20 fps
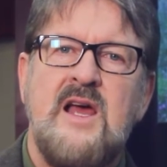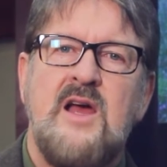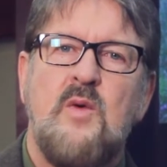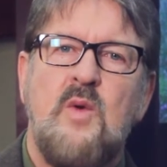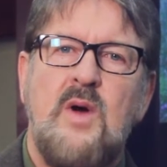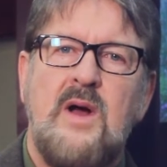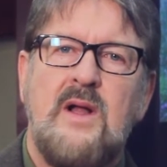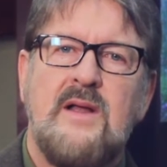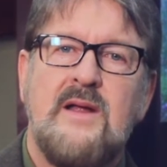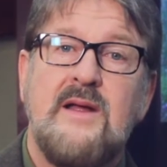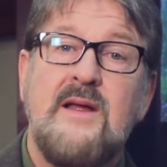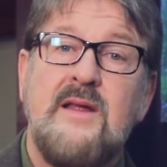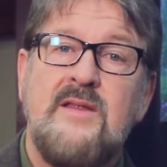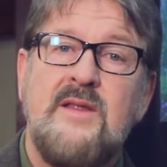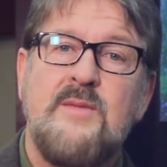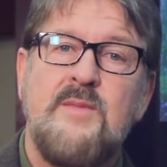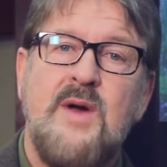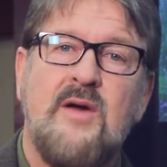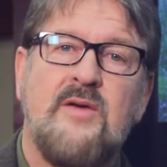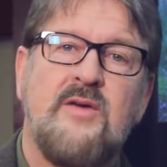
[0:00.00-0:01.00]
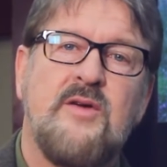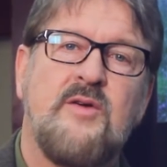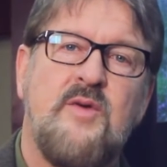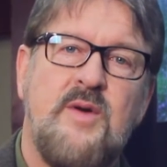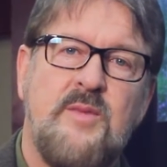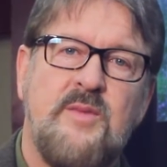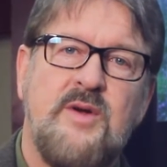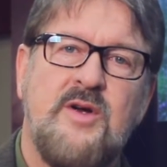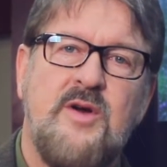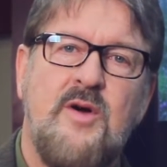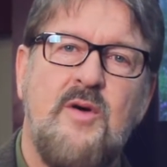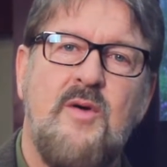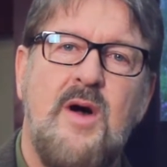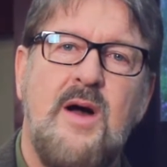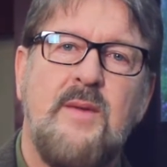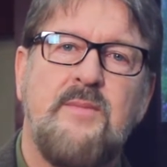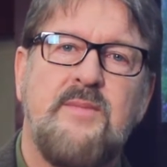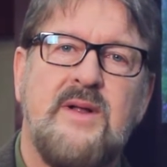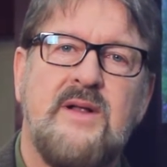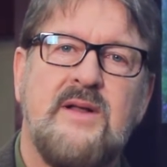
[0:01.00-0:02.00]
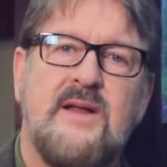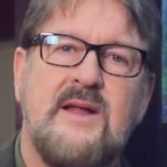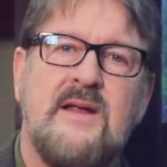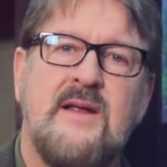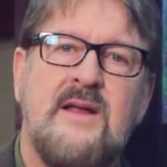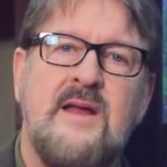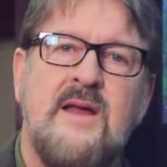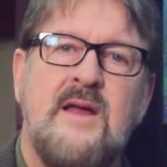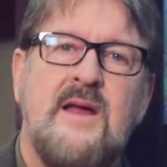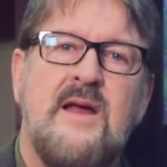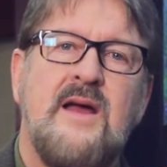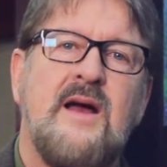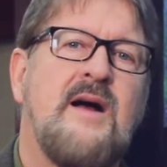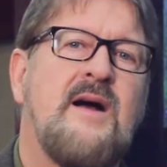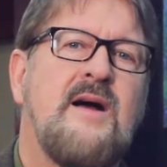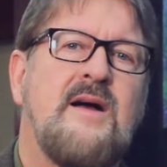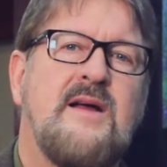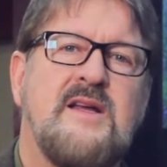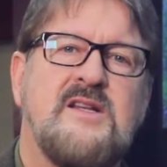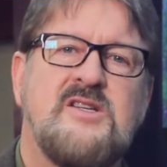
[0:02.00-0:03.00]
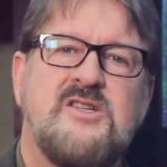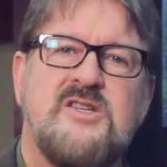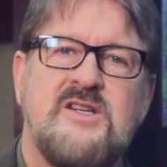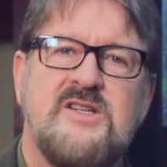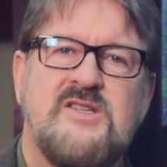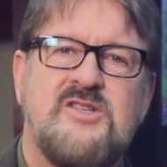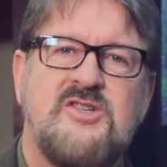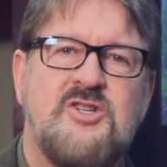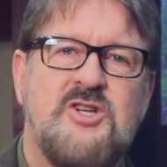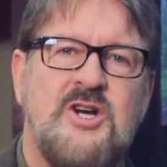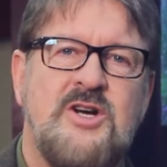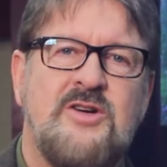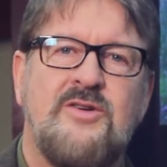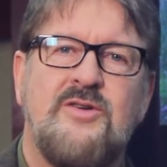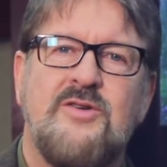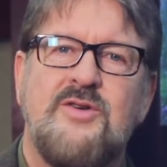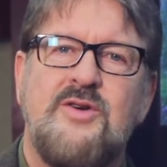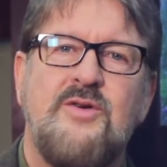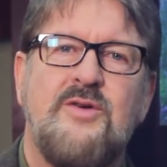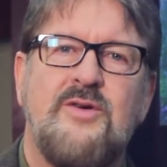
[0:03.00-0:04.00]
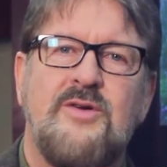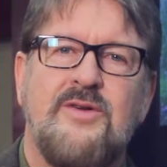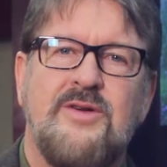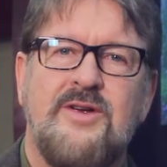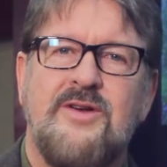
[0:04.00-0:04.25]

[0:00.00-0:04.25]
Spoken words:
Well, in the Mountain Equipment Co-op building, it's just jungle cool.